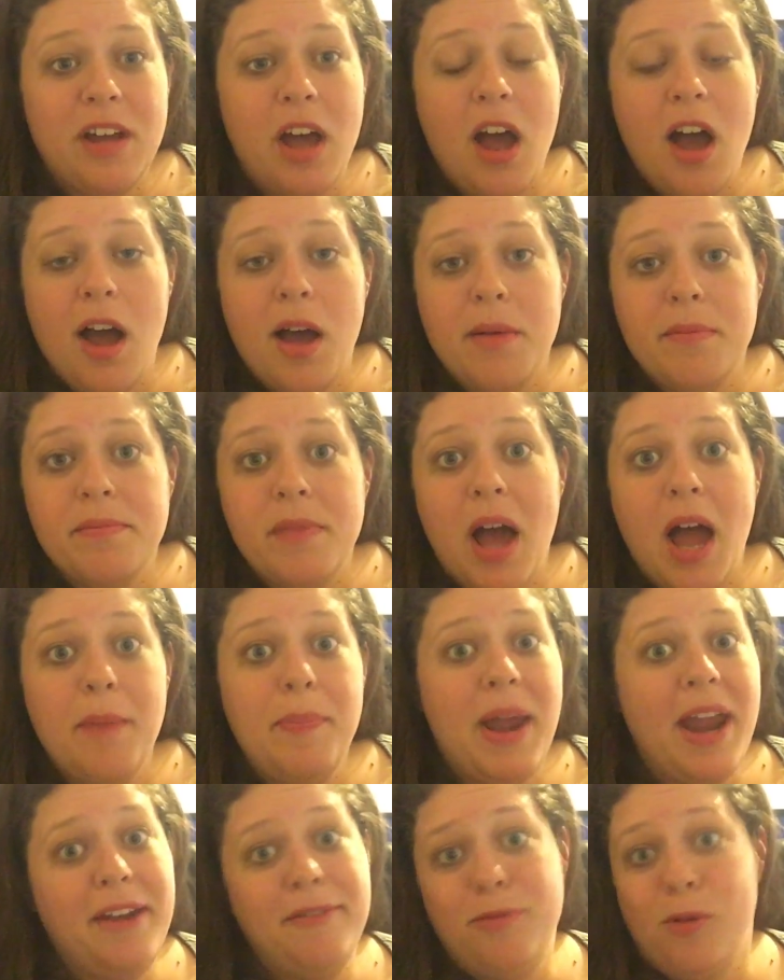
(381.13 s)
I
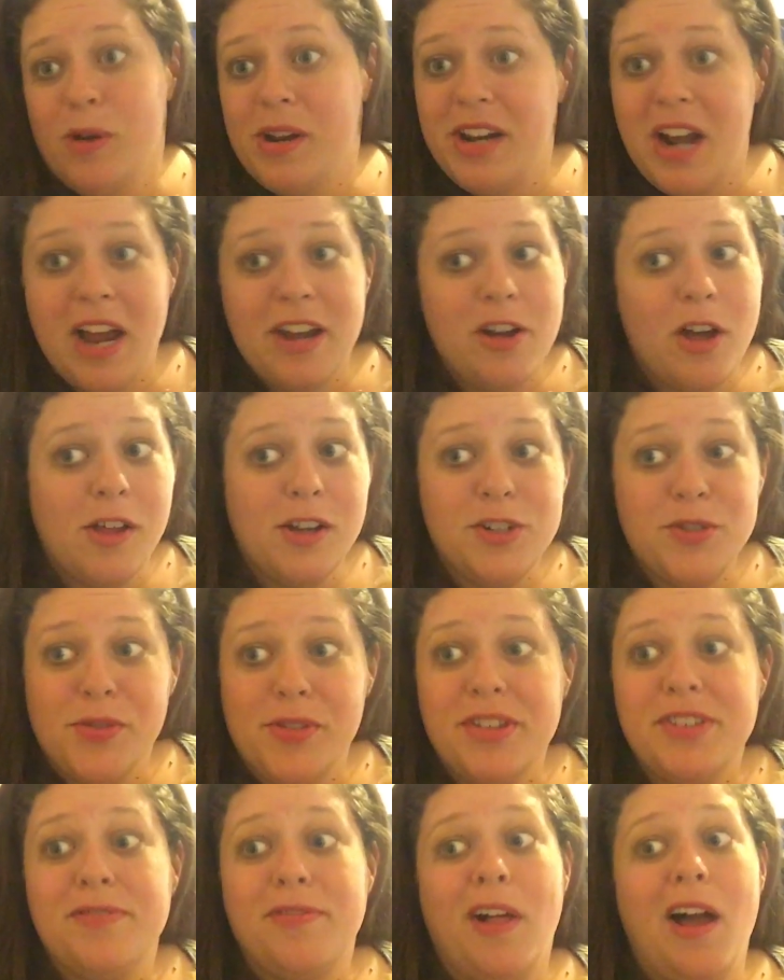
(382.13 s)
paid $49 for
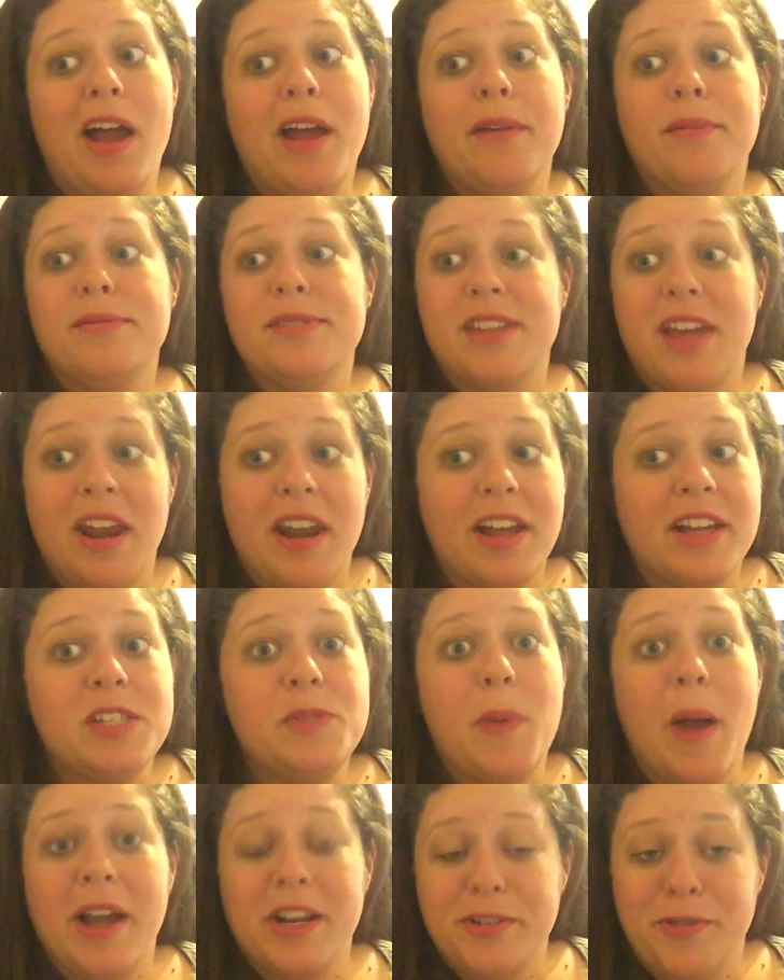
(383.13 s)
this flight and was going to
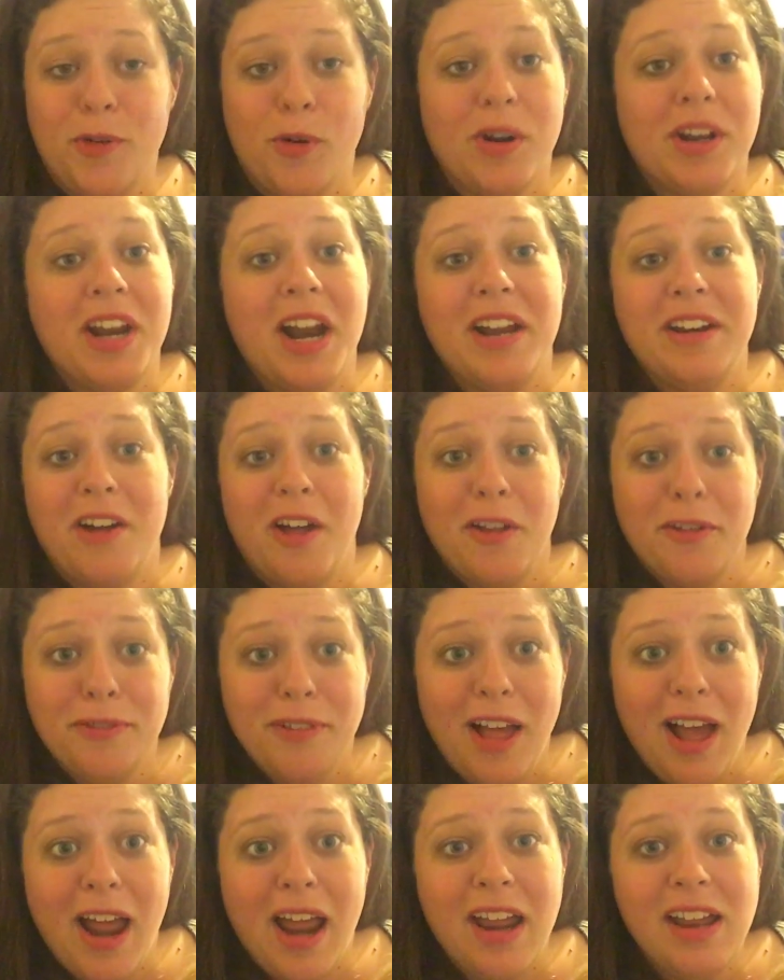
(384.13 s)
expect a $49
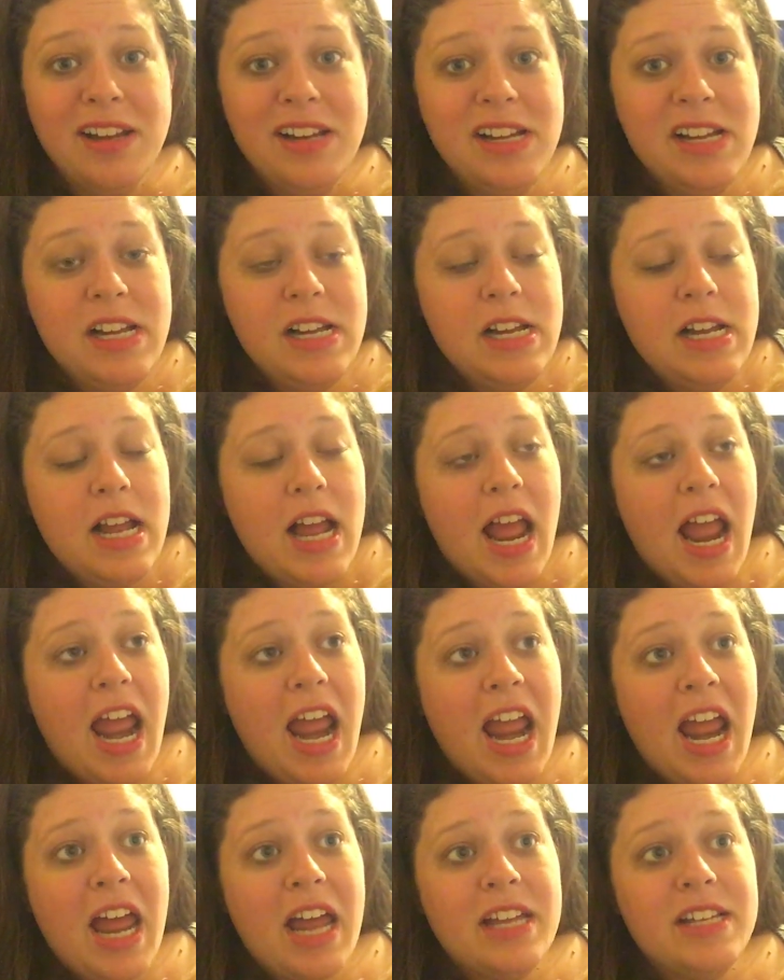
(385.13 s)
flight.
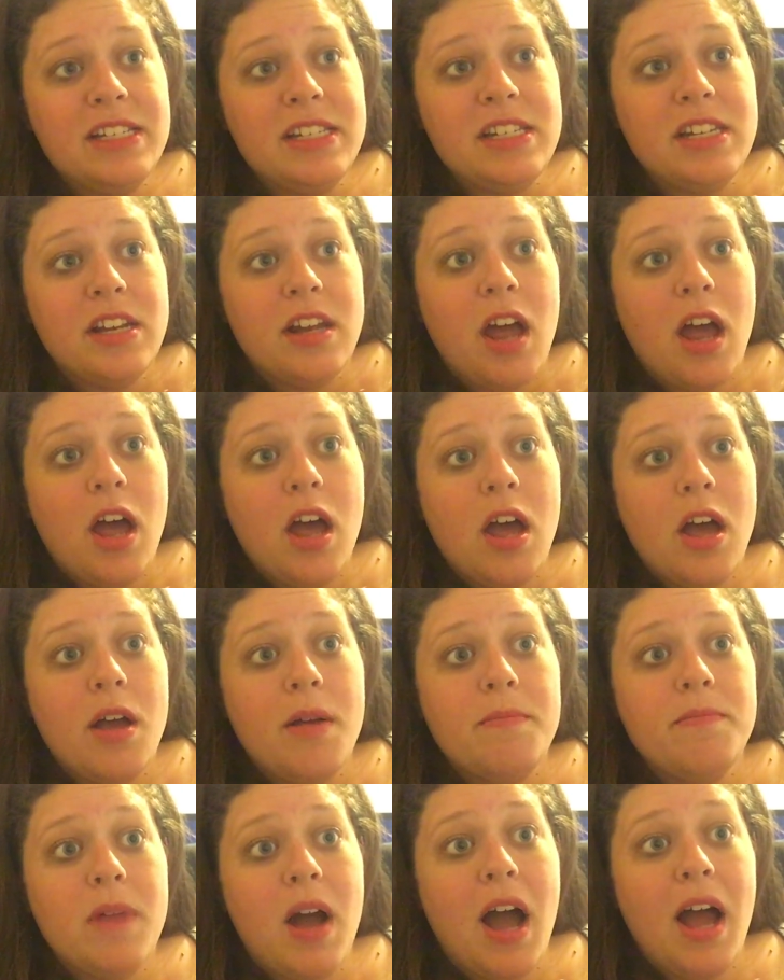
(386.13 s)
And
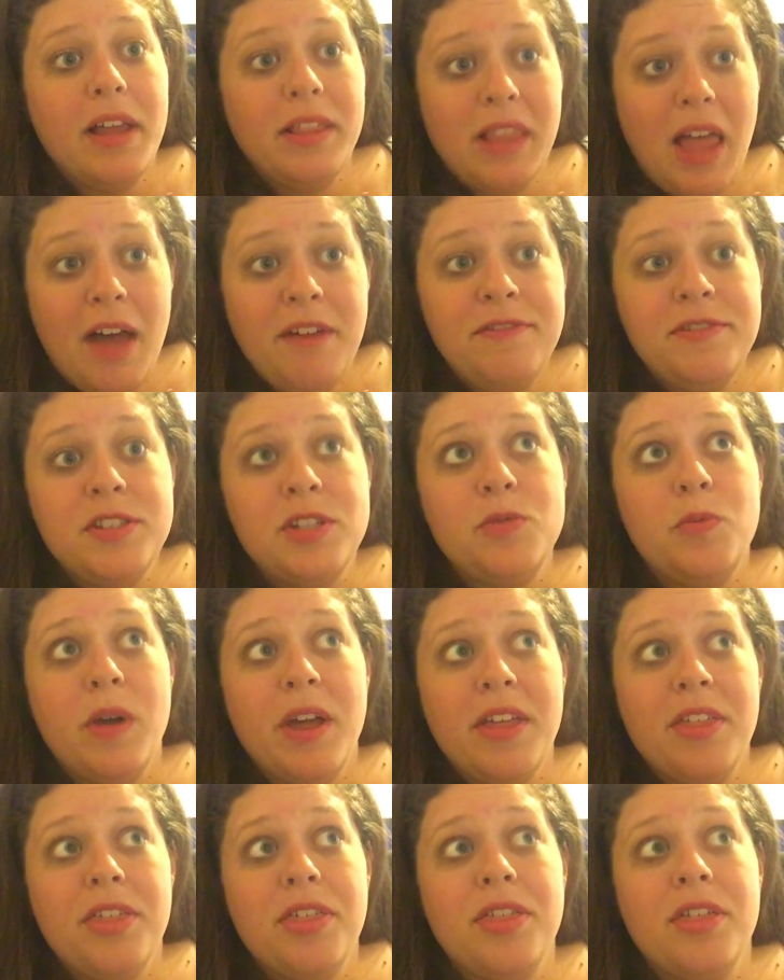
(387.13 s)
I left
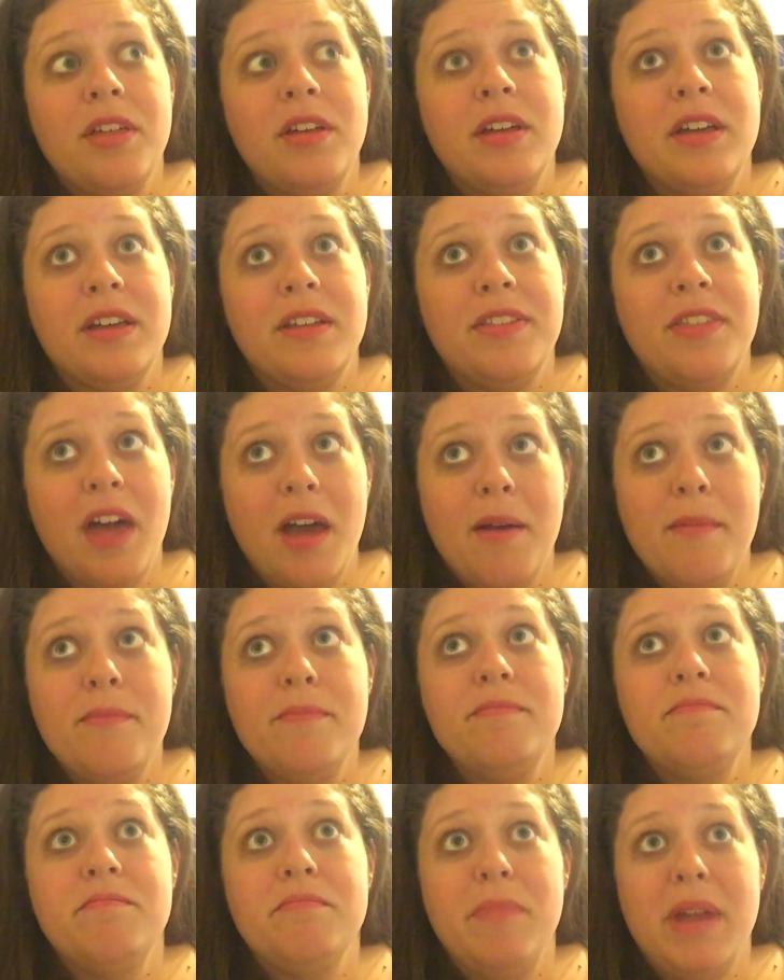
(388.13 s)
with
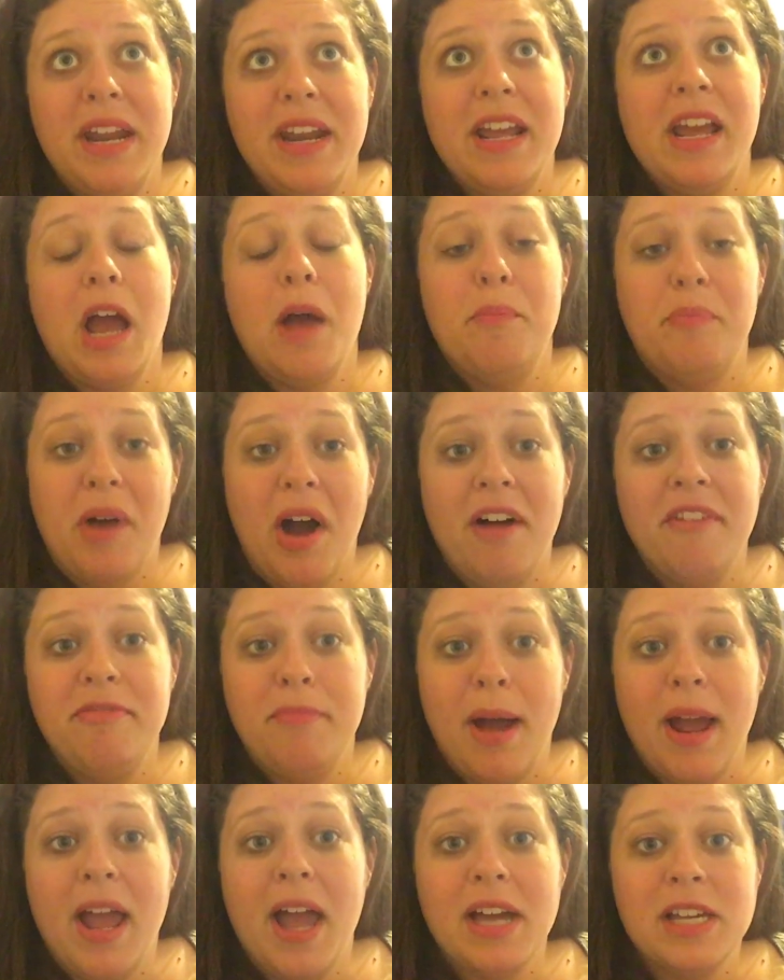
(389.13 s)
them meeting above
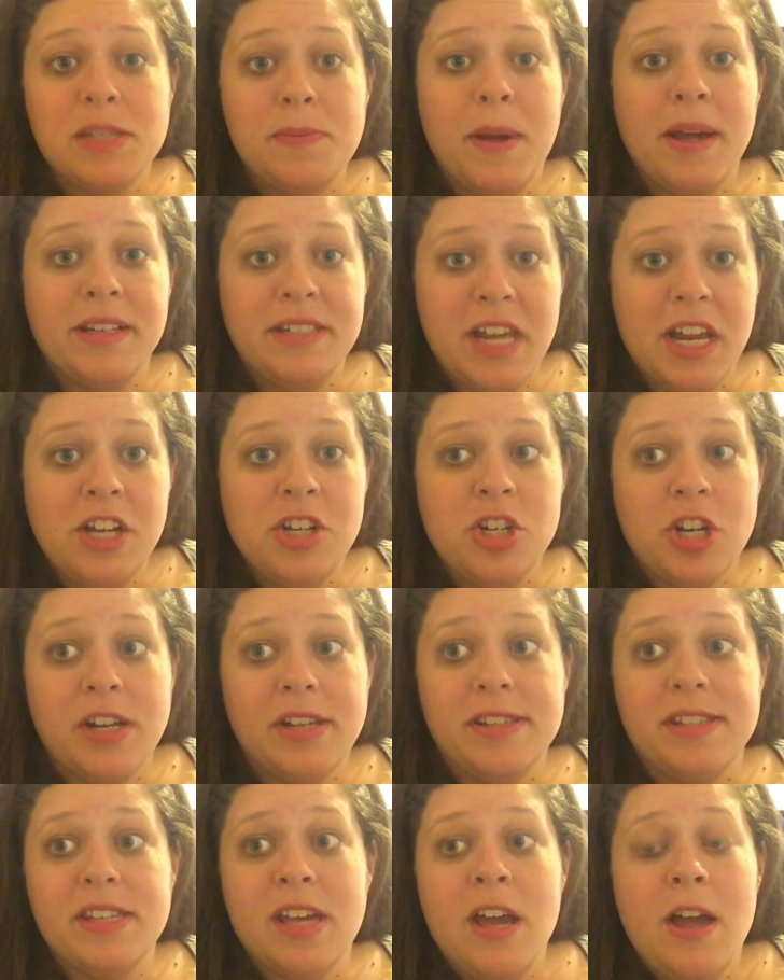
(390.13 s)
my
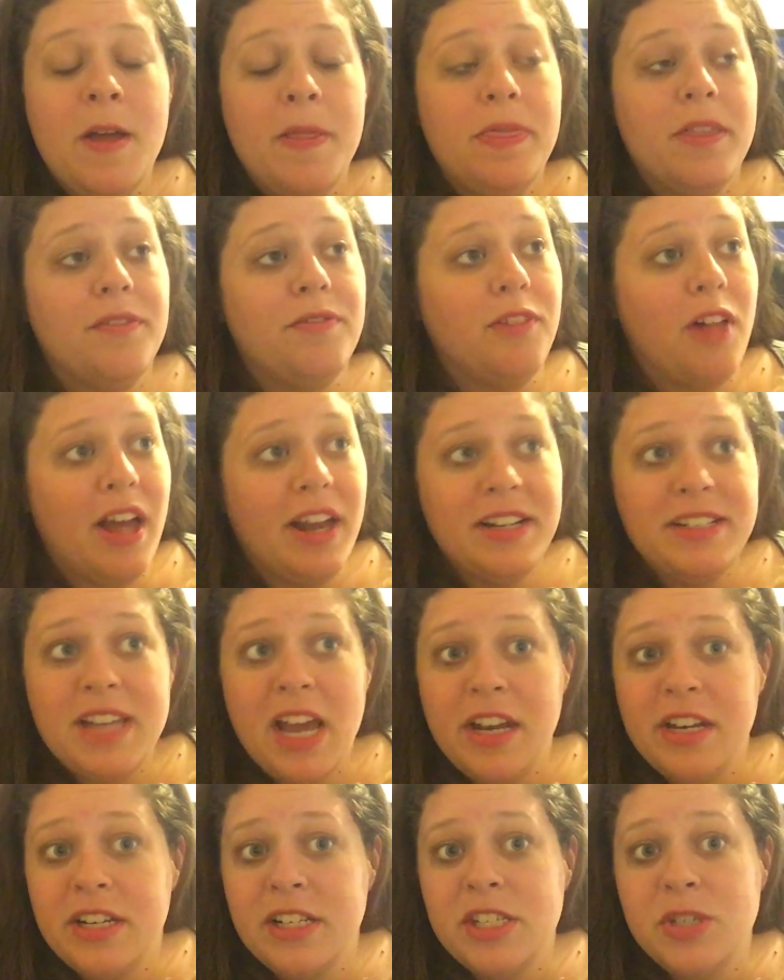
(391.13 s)
expectations. The flight
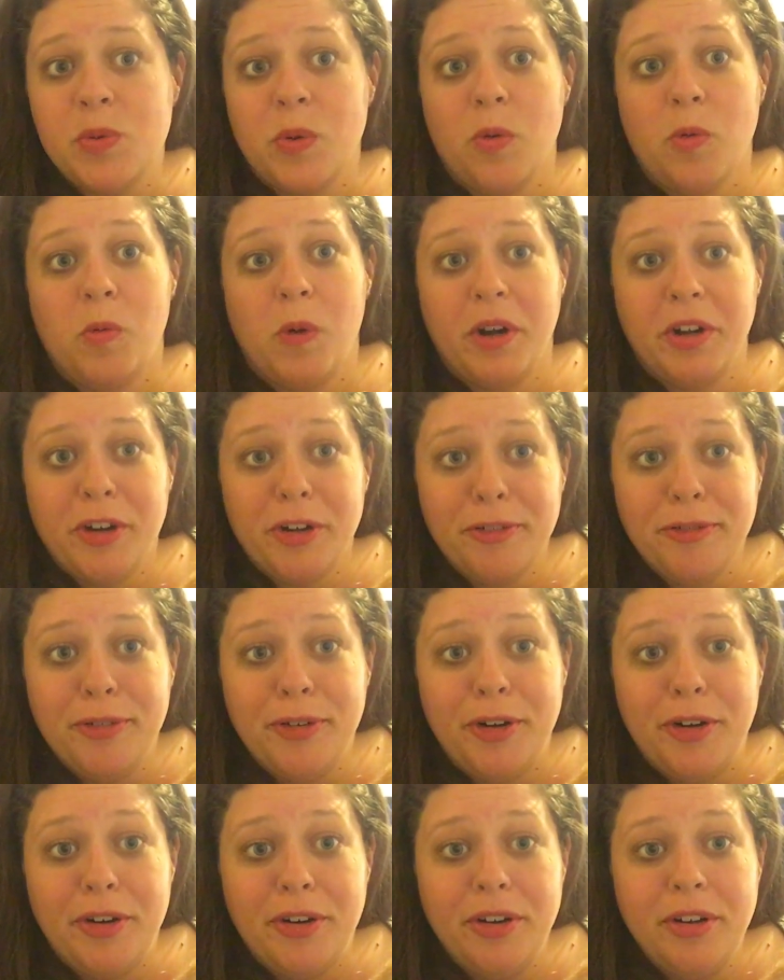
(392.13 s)
attendants were
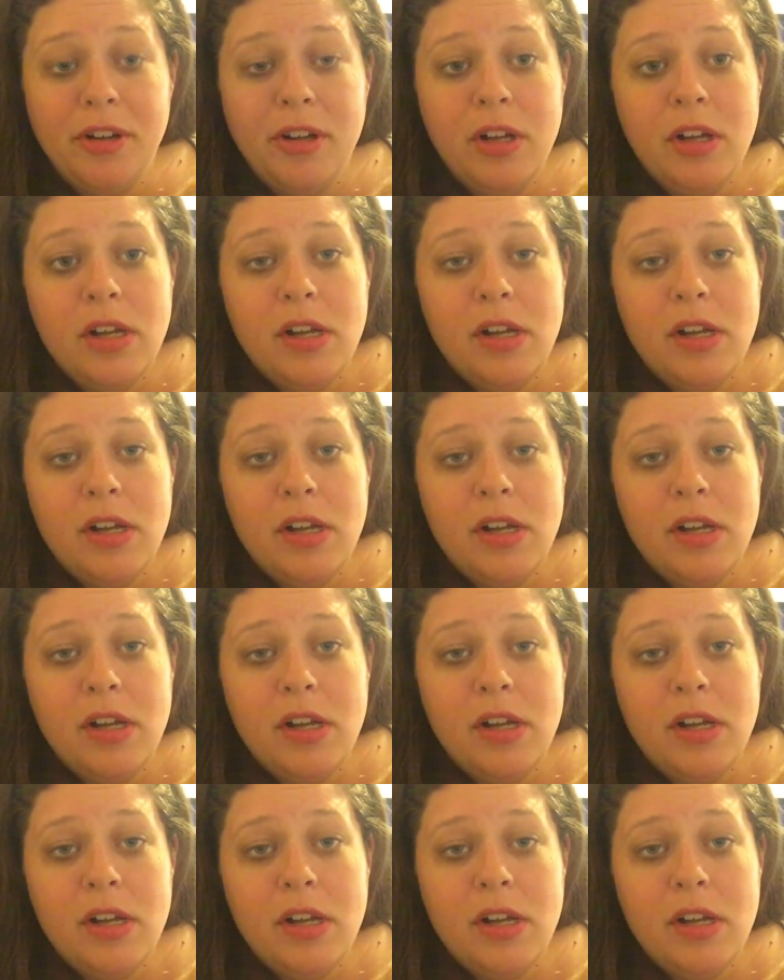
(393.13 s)
wonderful.